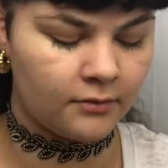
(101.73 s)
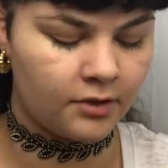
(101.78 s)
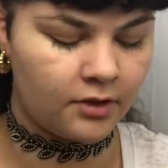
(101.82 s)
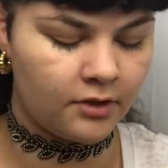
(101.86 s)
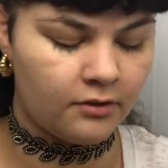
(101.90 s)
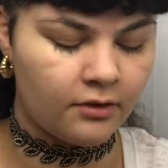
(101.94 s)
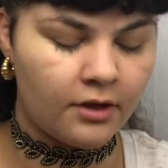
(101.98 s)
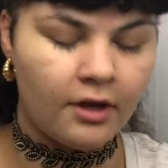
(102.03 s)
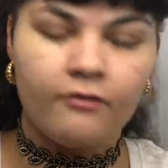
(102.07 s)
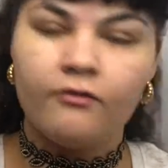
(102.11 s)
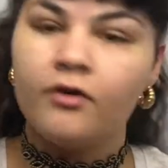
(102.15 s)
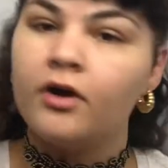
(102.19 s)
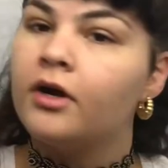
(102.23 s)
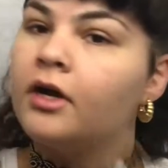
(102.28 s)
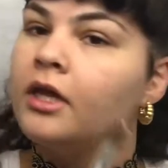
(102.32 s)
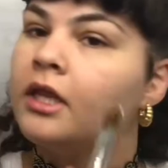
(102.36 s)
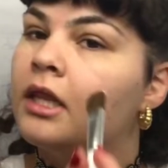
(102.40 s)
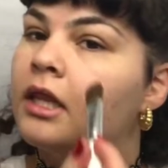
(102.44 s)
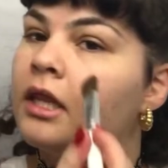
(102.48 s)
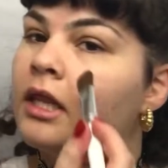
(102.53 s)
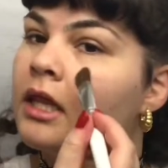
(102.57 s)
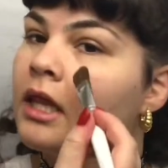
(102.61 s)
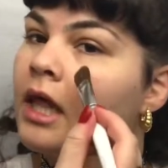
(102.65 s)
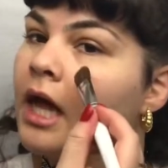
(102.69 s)
Okay, very
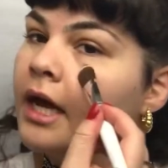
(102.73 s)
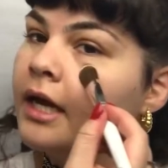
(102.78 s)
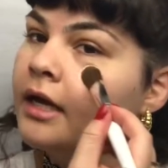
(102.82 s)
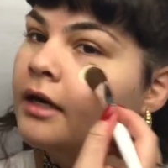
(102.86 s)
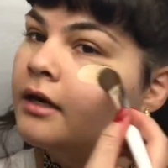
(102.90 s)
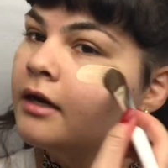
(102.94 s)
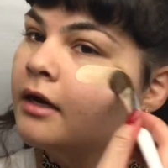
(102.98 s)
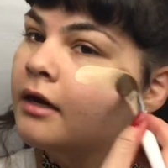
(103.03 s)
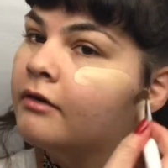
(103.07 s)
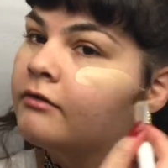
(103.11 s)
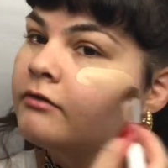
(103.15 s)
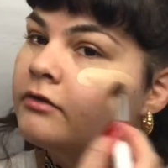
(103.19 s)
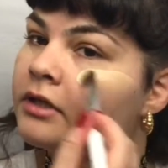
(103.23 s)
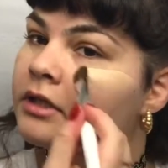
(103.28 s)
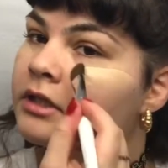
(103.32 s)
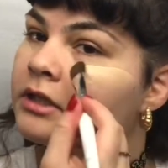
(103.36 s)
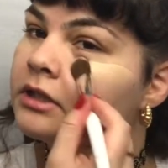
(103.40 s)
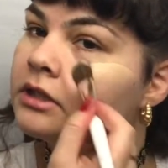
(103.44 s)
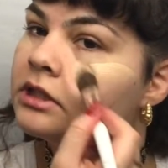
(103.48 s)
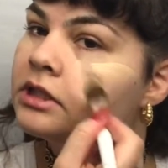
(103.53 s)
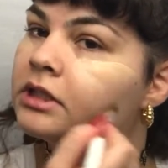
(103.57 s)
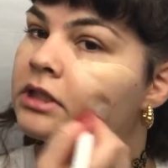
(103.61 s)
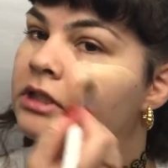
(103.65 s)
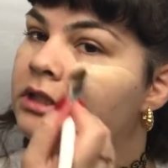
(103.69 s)
light
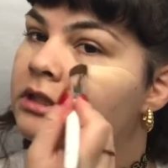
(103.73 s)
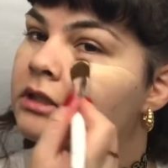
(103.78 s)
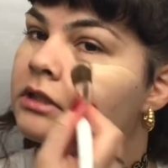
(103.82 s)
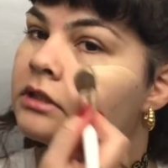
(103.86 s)
coverage.